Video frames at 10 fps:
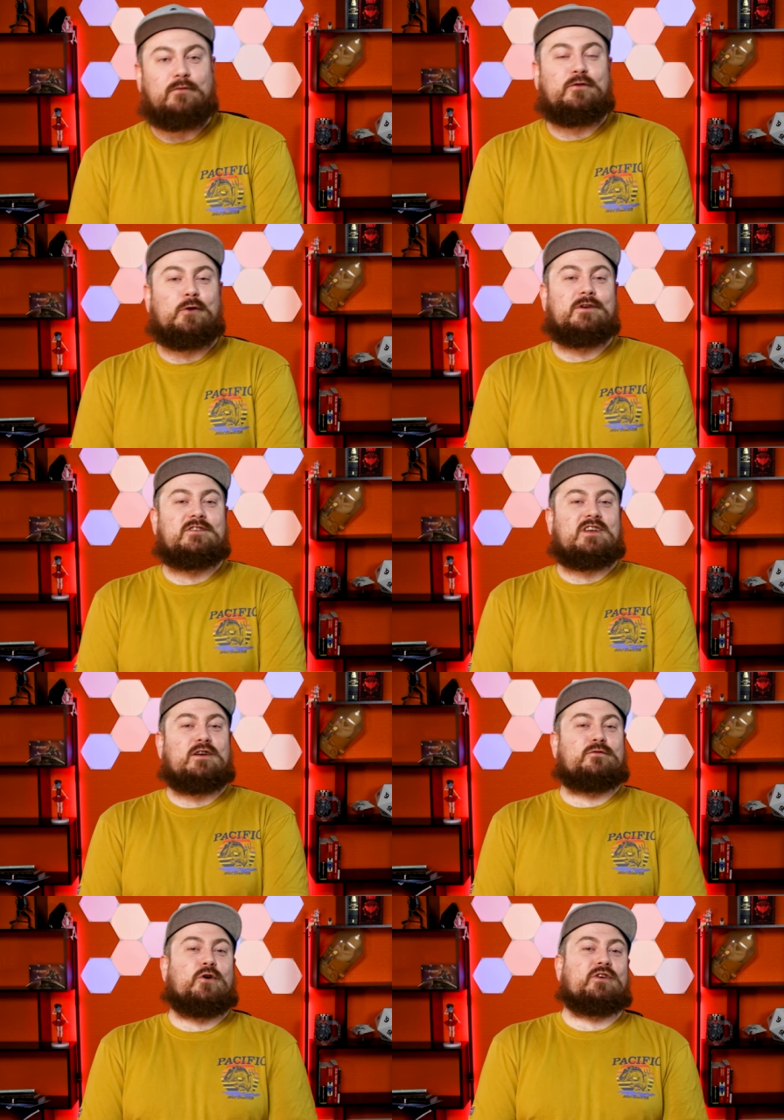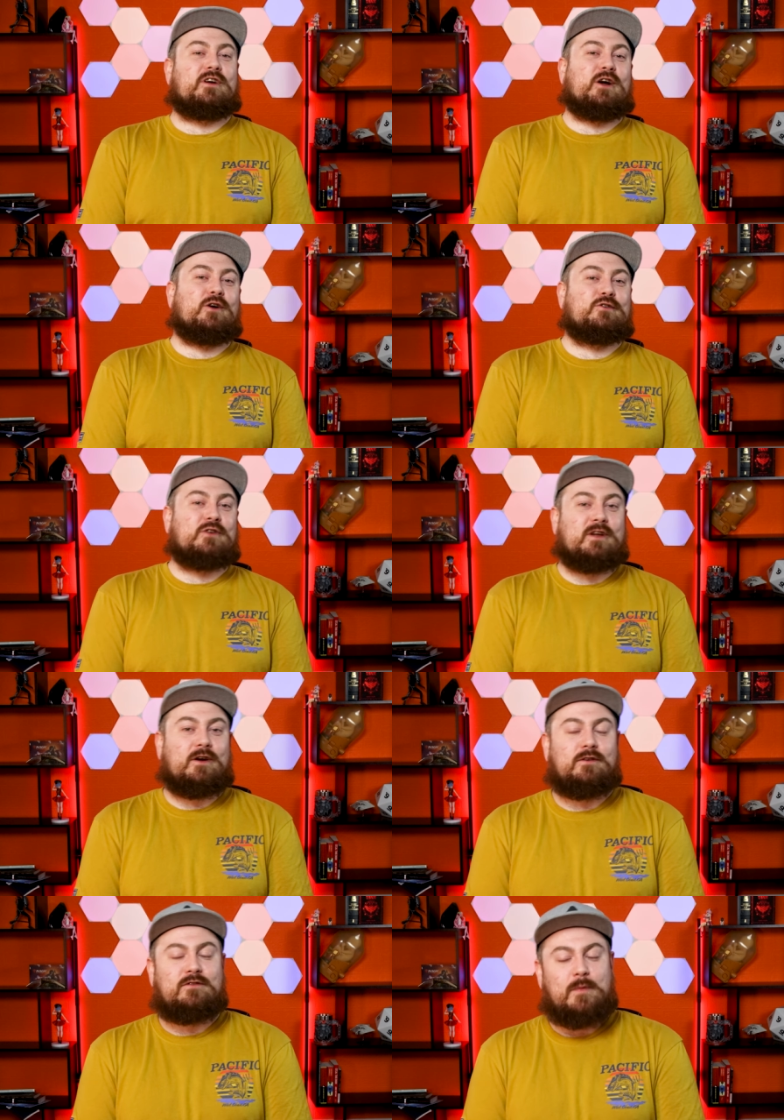influence in a foreign country
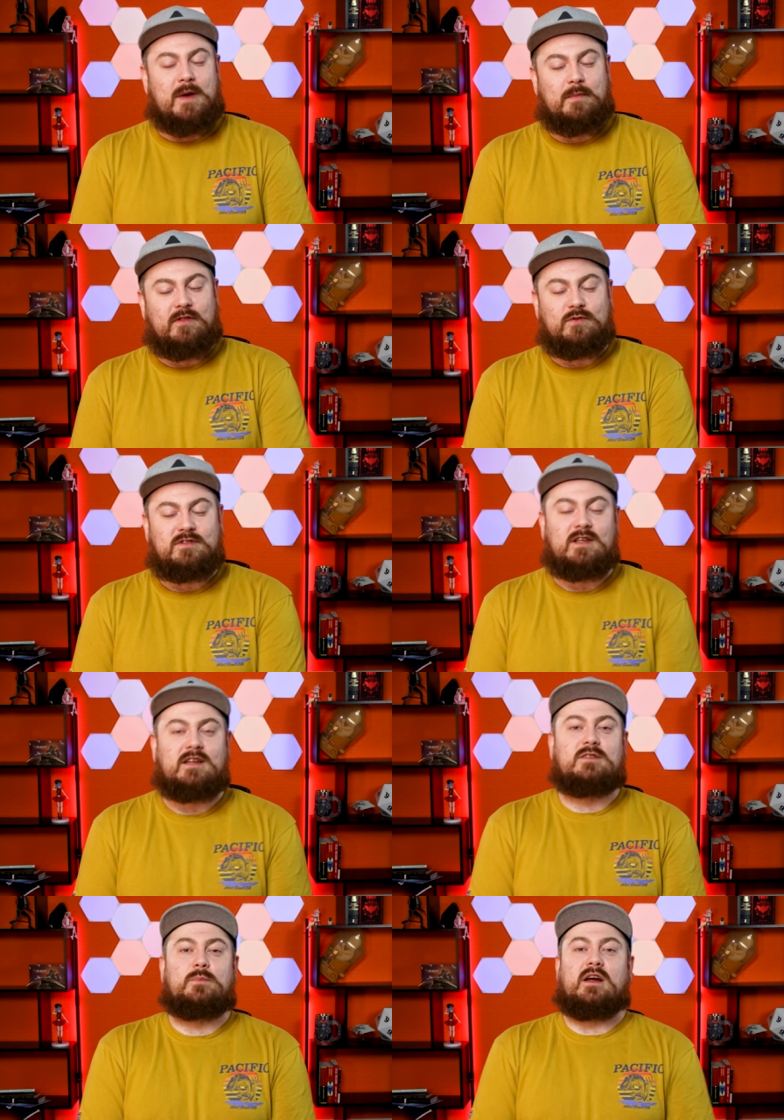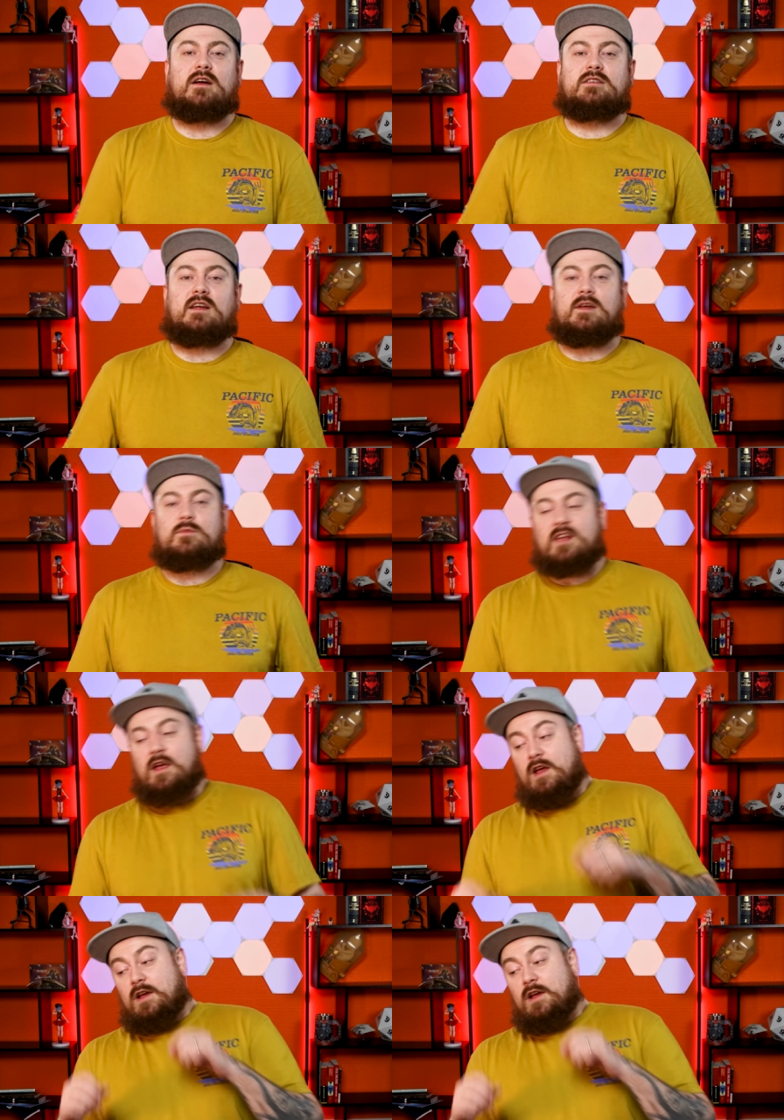down. Remember those days, better times.